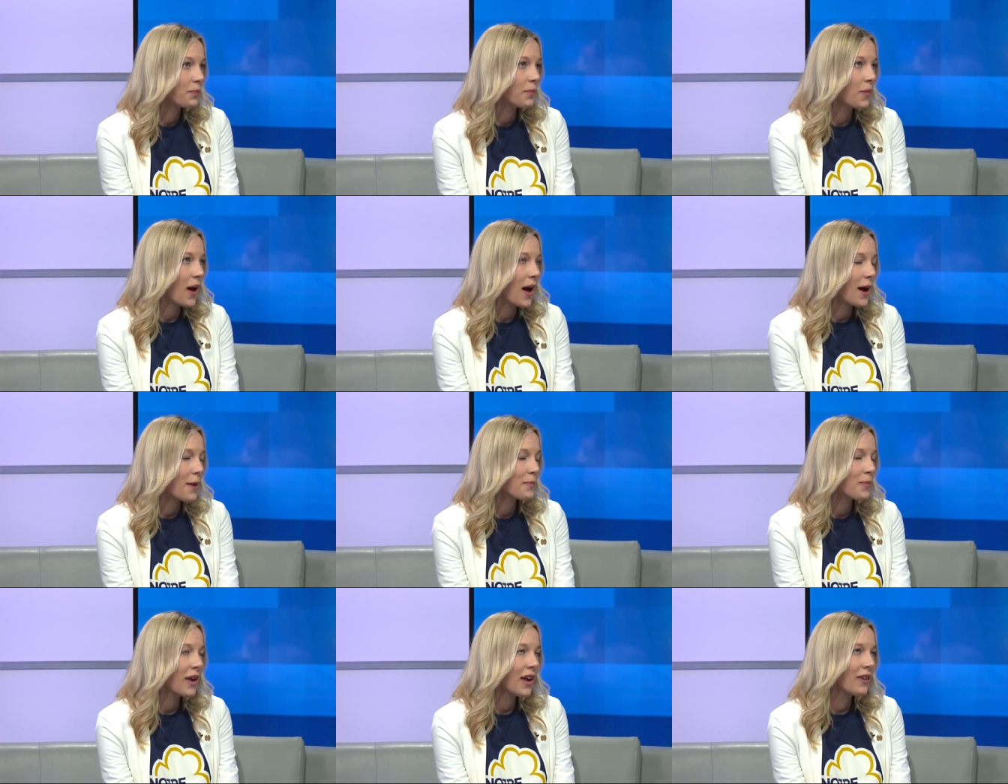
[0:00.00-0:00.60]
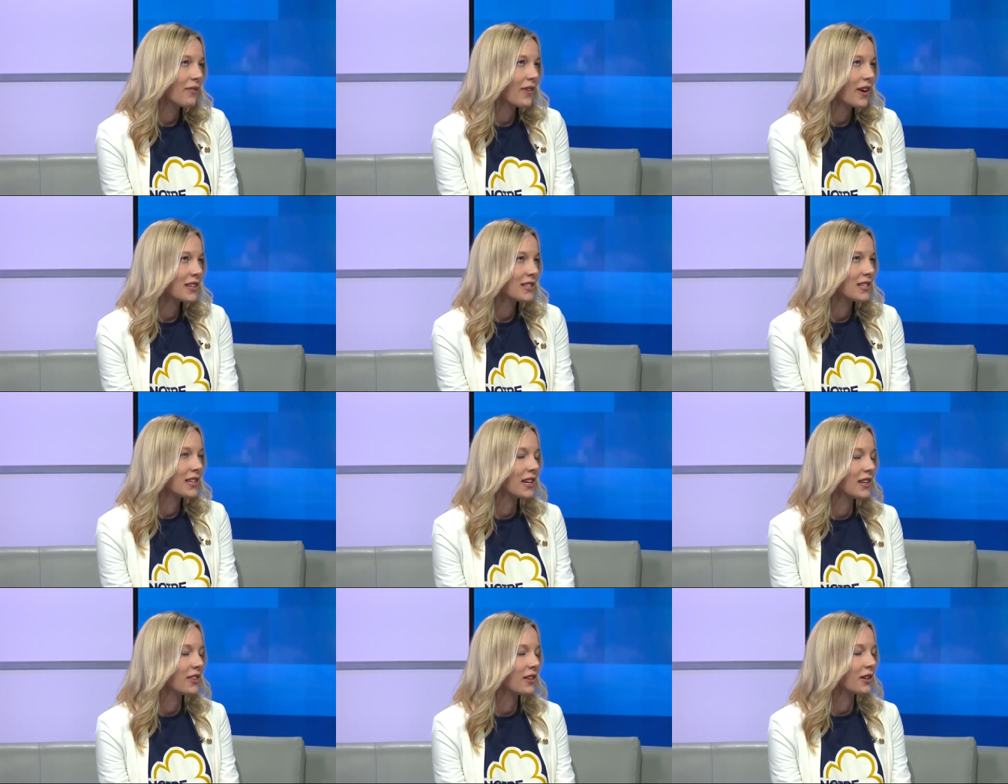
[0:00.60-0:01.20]
um, being
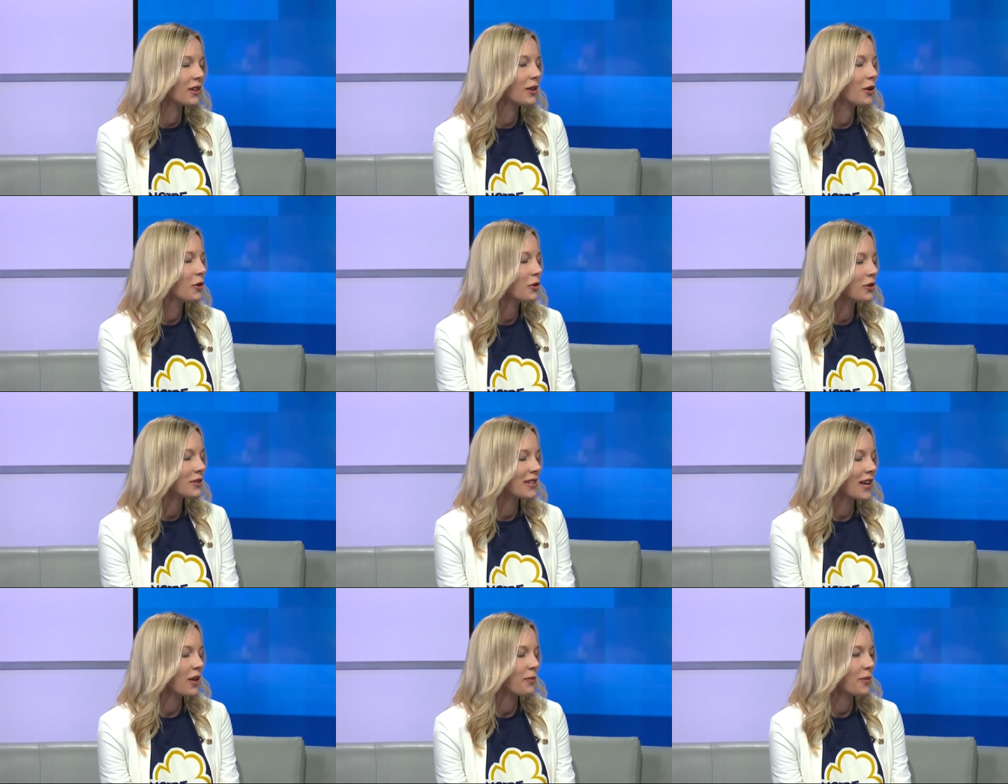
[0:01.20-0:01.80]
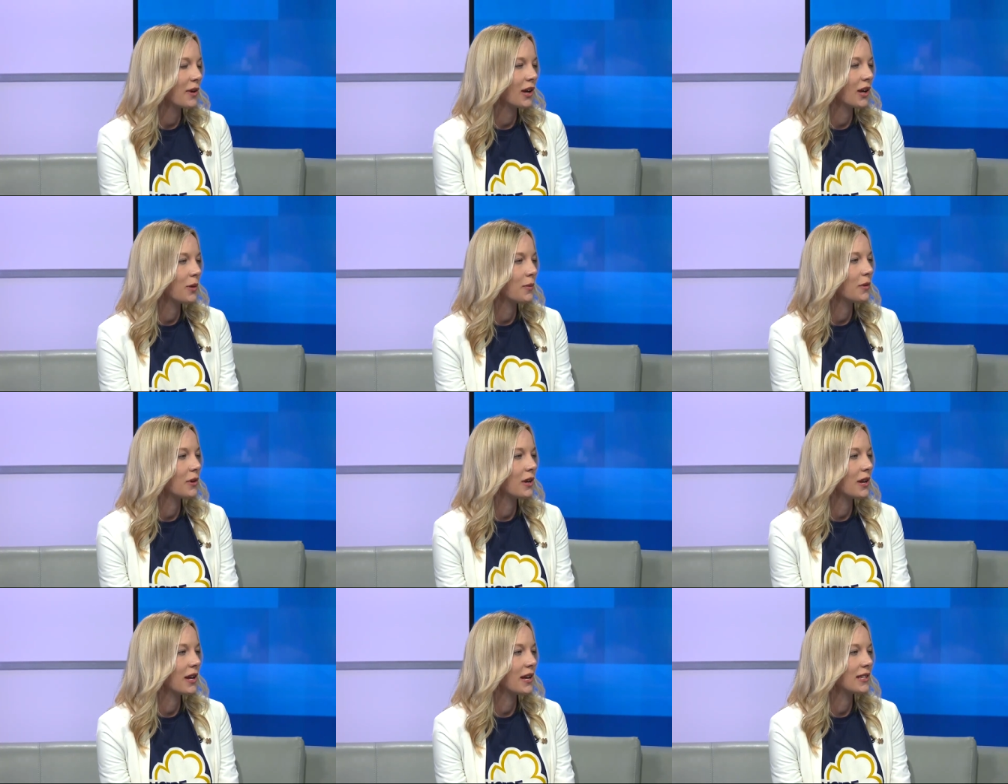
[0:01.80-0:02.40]
invested in the local South Bend
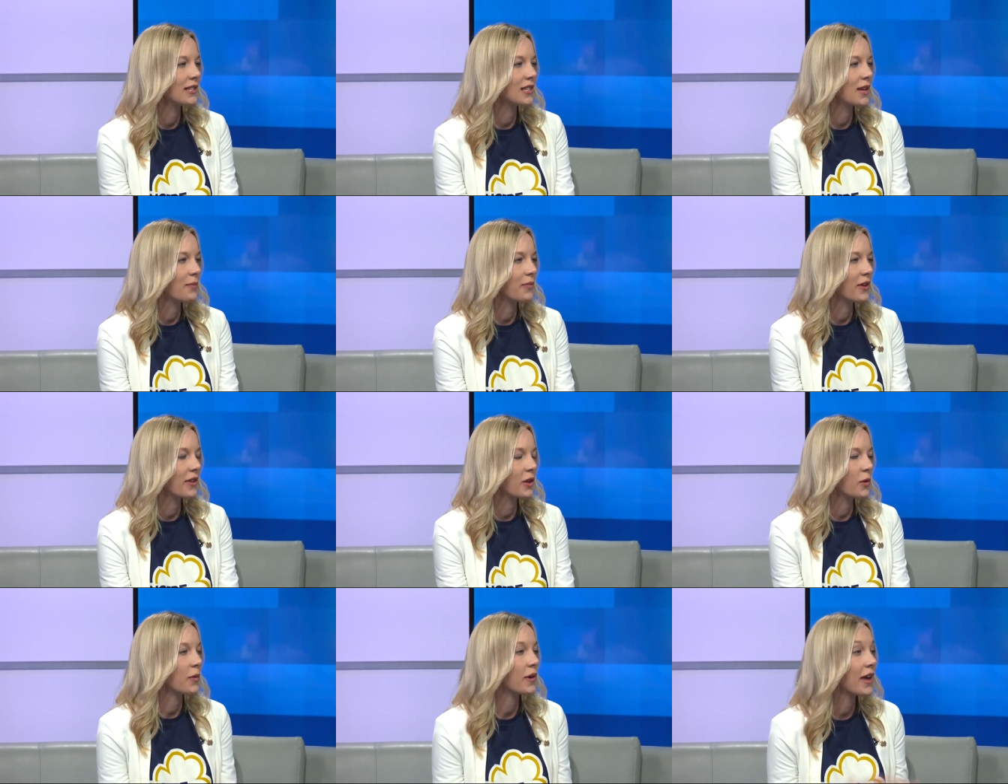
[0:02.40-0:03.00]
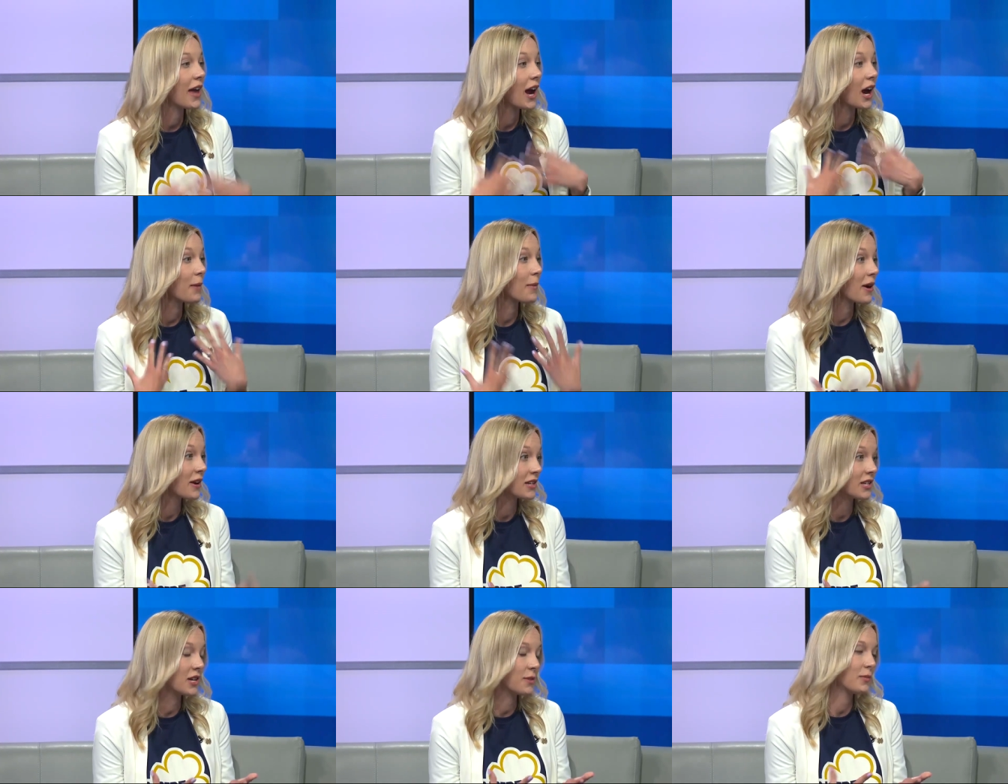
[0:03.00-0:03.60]
community is something that we care
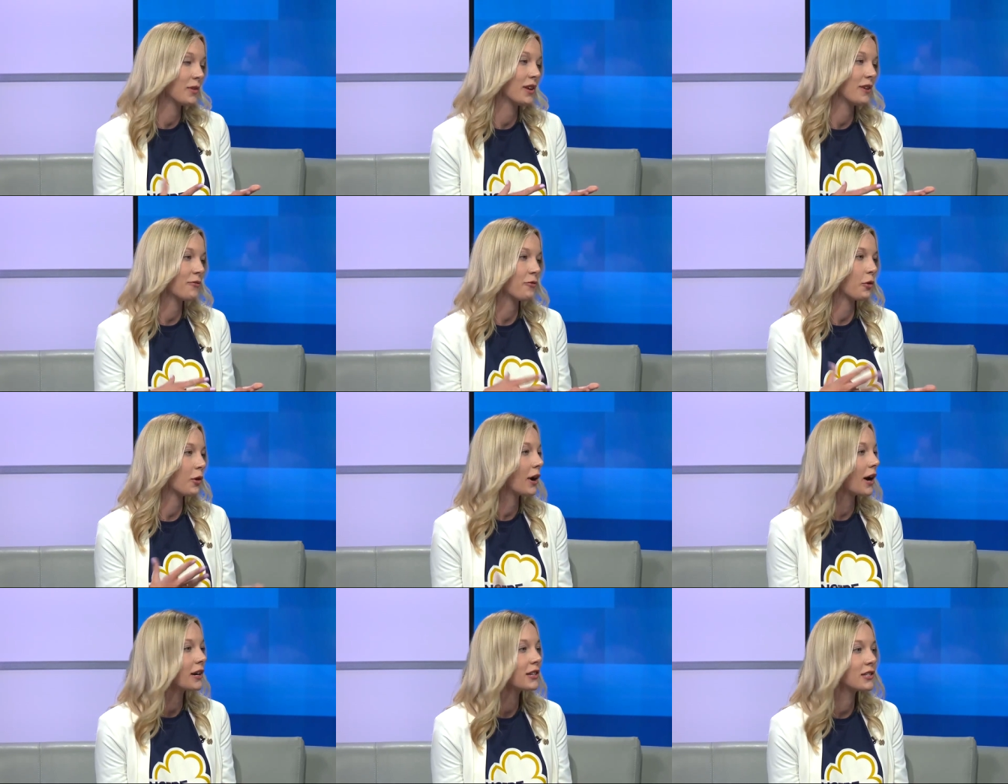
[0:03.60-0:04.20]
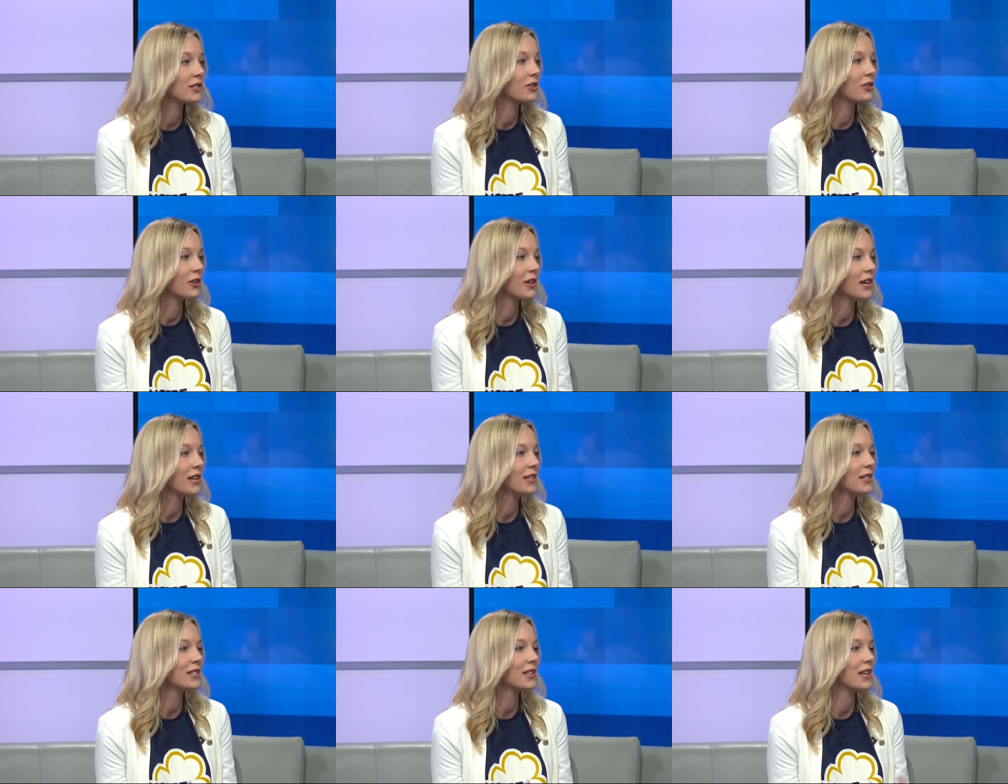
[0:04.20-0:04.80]
about deeply for our
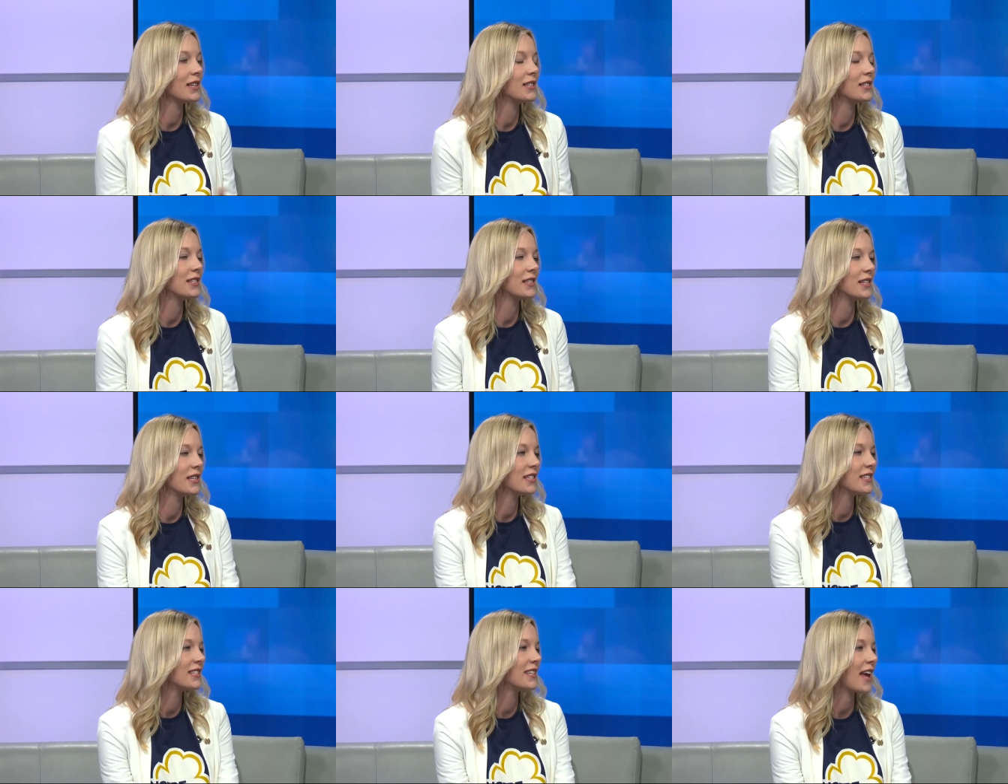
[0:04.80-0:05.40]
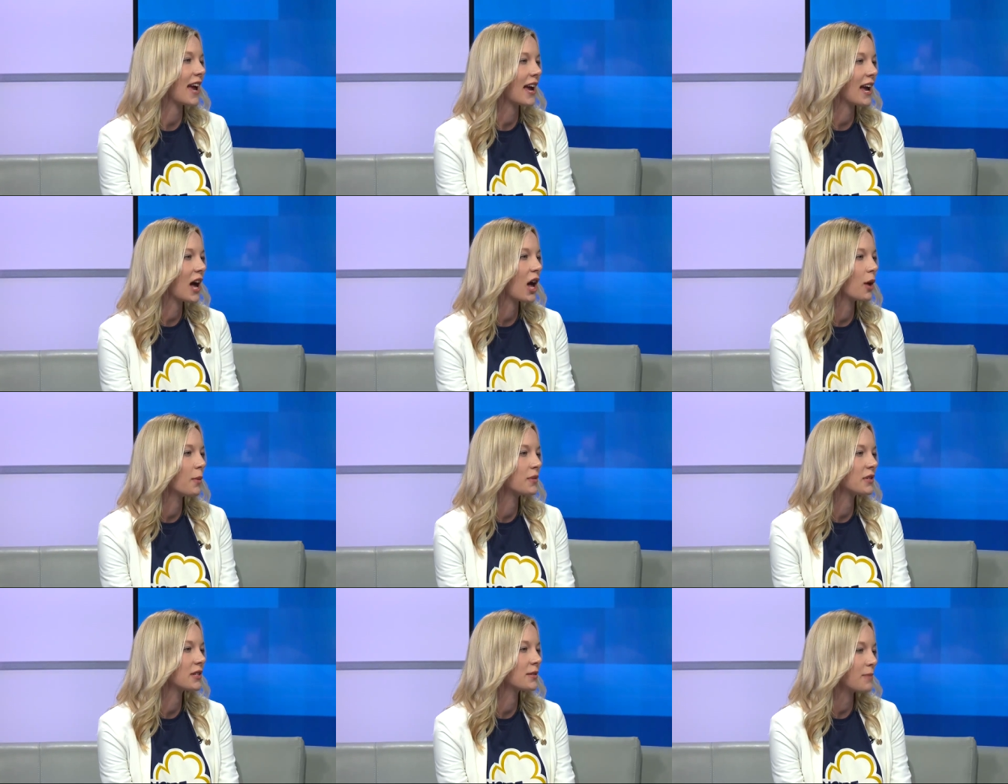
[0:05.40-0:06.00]
students, and mm -hmm. this day
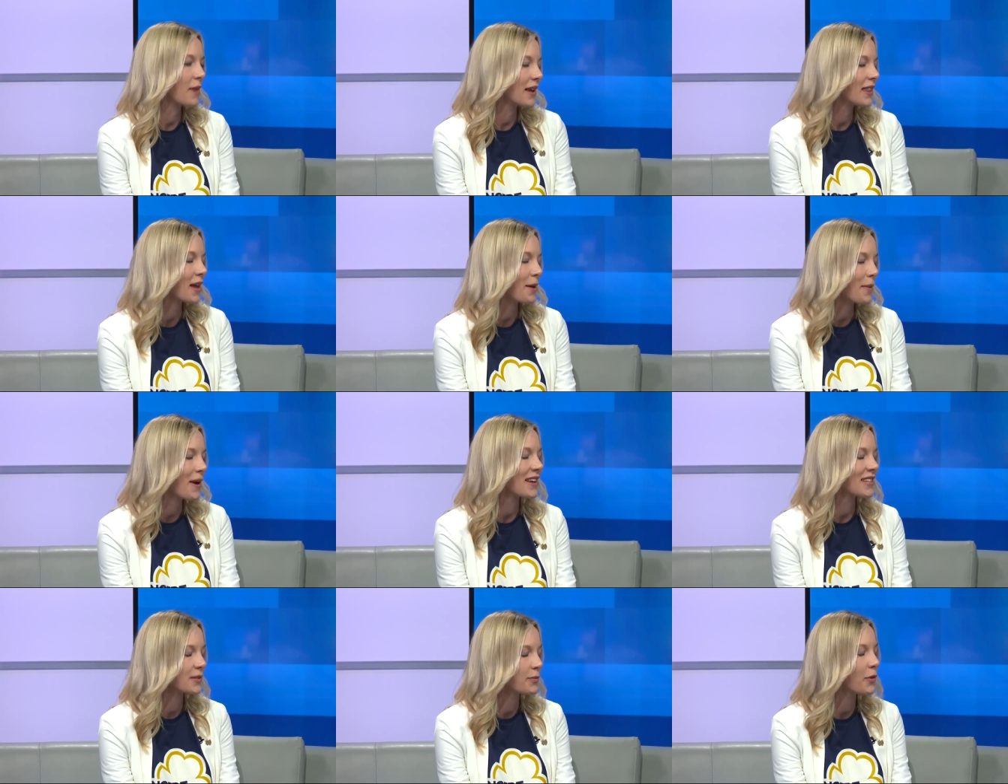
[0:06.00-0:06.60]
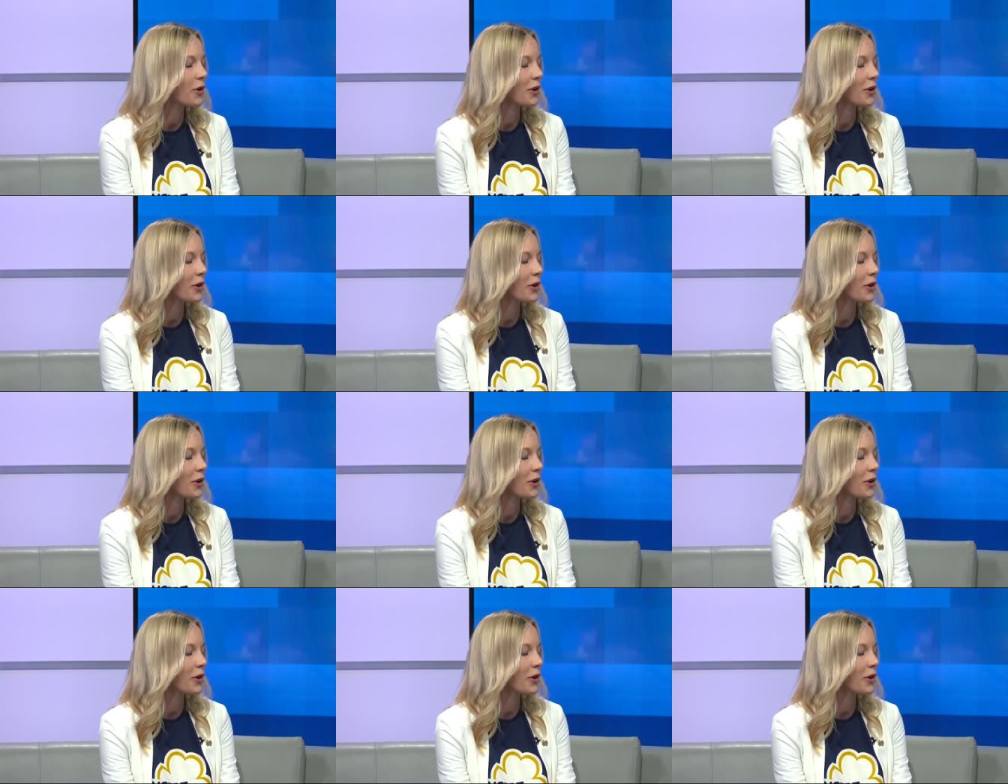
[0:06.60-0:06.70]
helps make that possible.